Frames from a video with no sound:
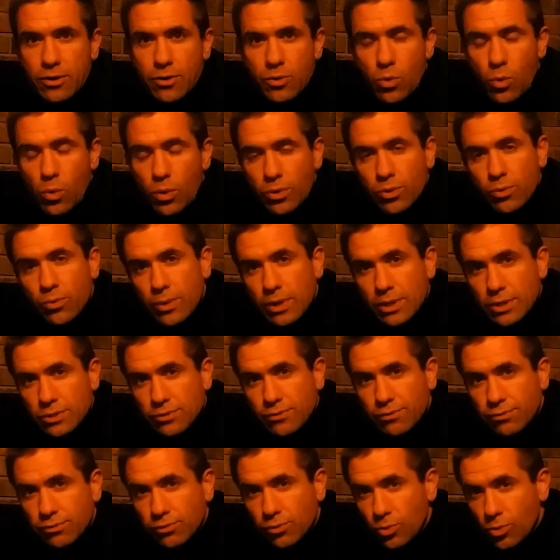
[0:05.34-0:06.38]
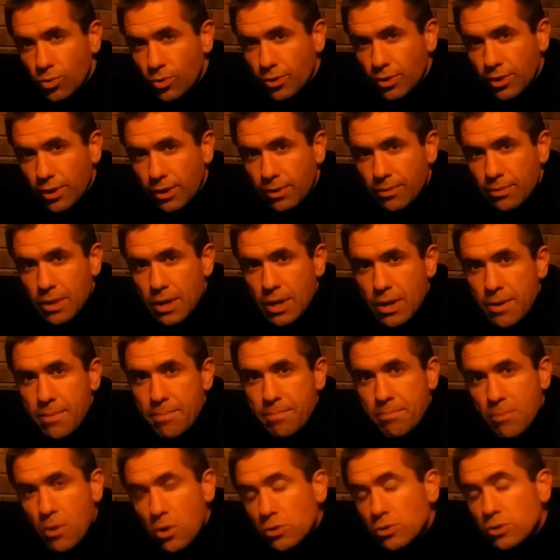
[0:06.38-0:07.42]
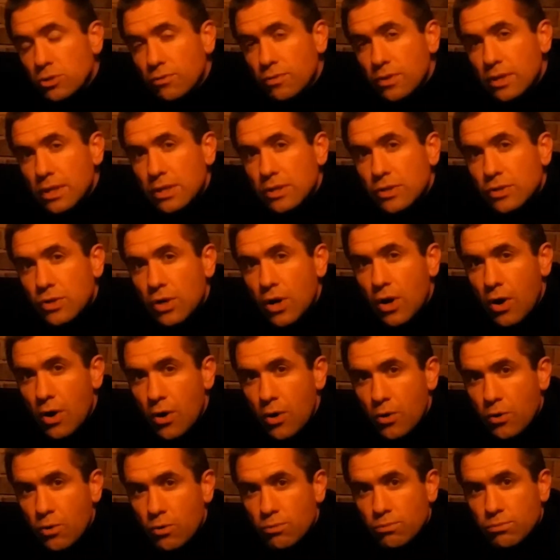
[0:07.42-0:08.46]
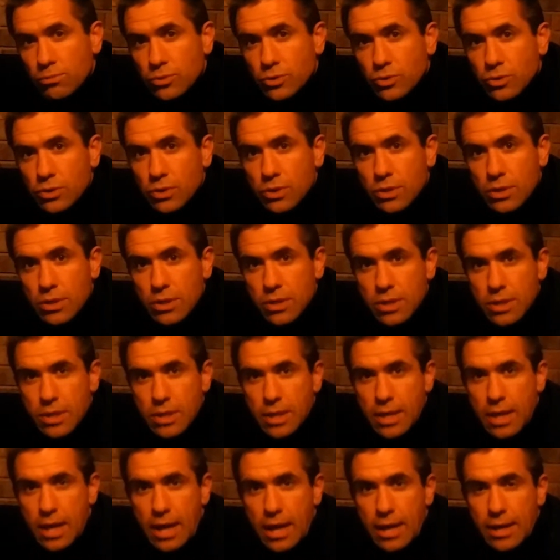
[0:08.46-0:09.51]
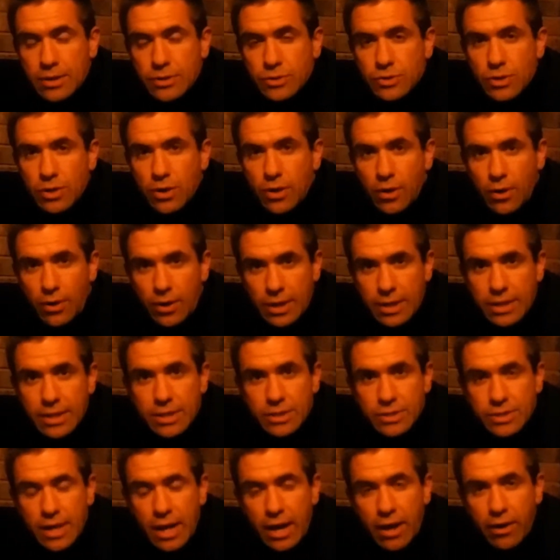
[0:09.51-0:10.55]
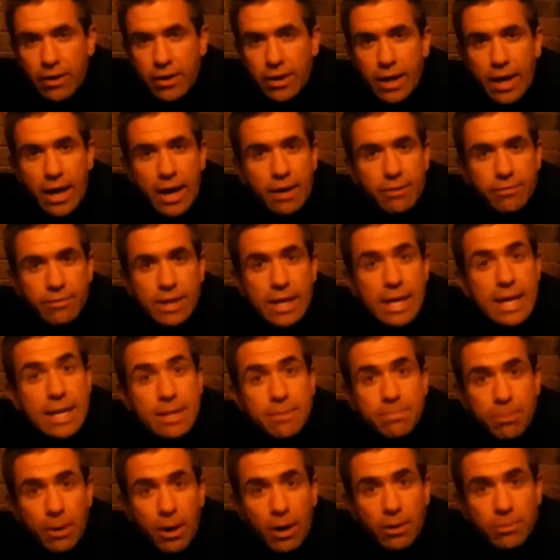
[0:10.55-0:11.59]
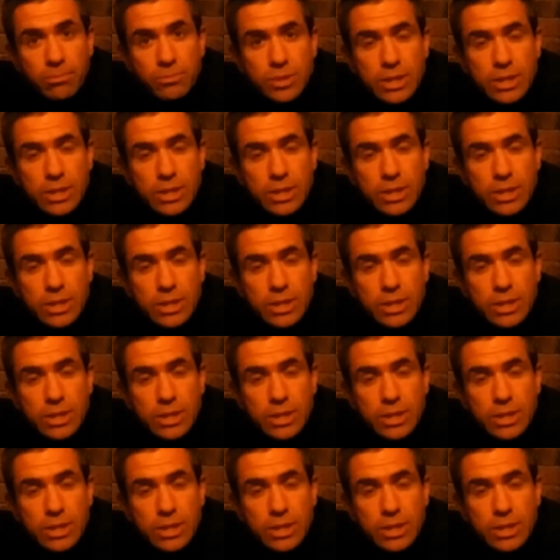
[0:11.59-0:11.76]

Northwest Florida. Most of these homes that are in this area have heat pumps.